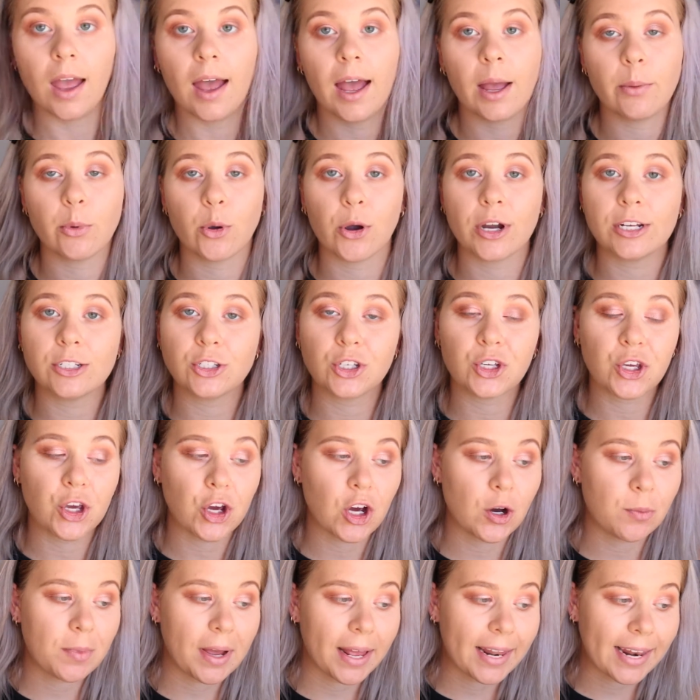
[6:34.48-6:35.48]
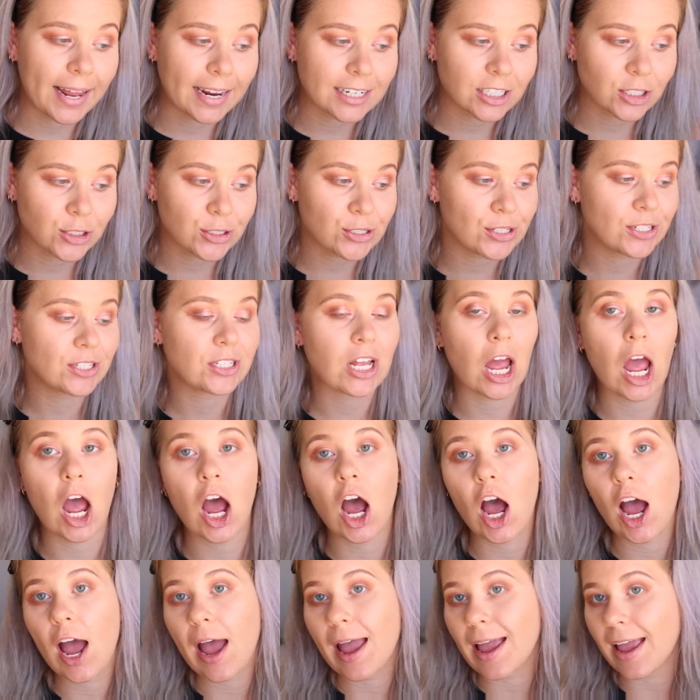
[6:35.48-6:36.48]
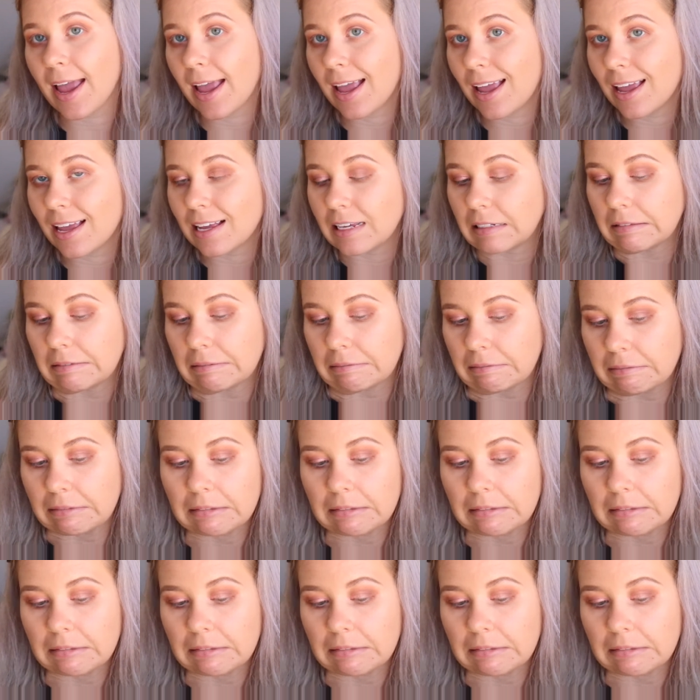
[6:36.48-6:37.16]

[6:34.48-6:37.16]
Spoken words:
I'm going to curl my lashes. I